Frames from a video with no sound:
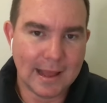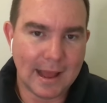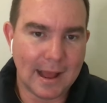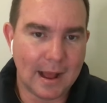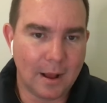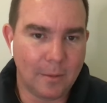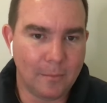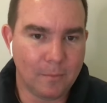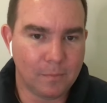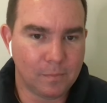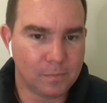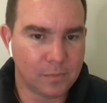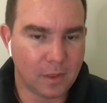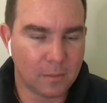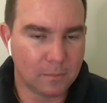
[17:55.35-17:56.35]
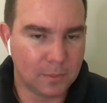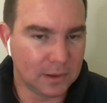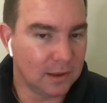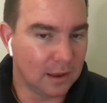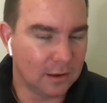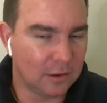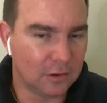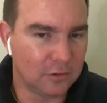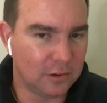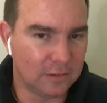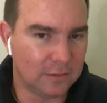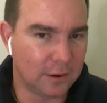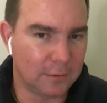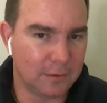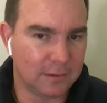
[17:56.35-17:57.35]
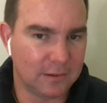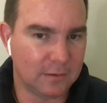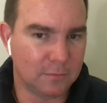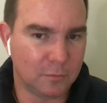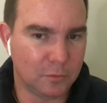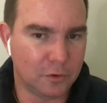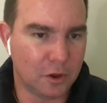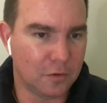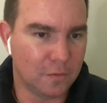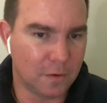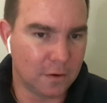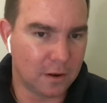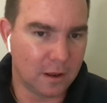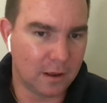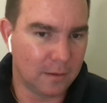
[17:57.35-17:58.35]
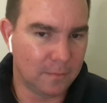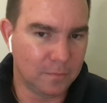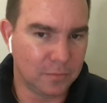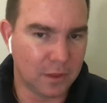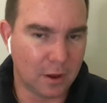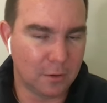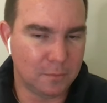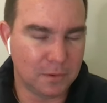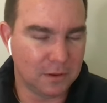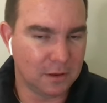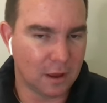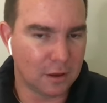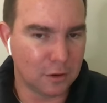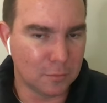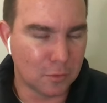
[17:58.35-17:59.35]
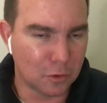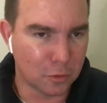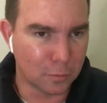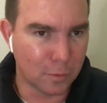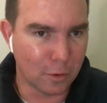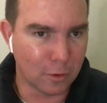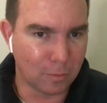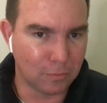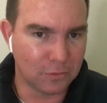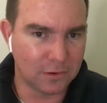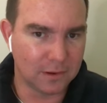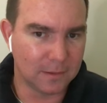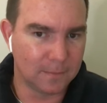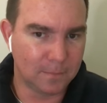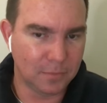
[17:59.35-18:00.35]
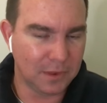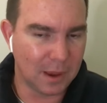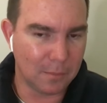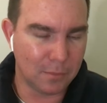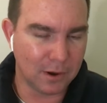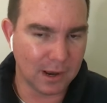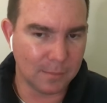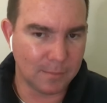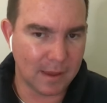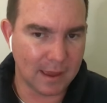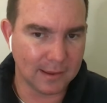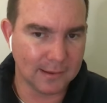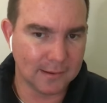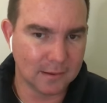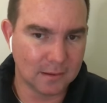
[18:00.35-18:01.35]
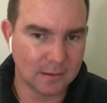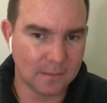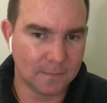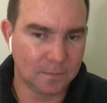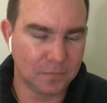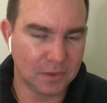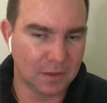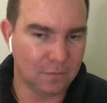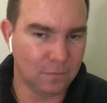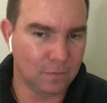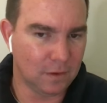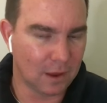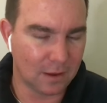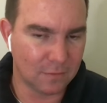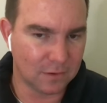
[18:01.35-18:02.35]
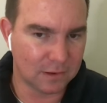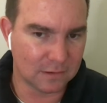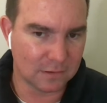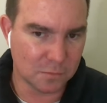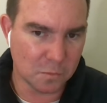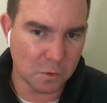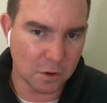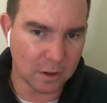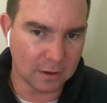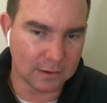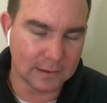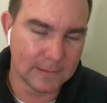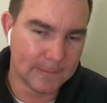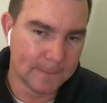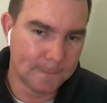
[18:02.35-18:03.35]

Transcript: And she turned around and said, no photo. You're more than welcome to, bring it back if it doesn't work.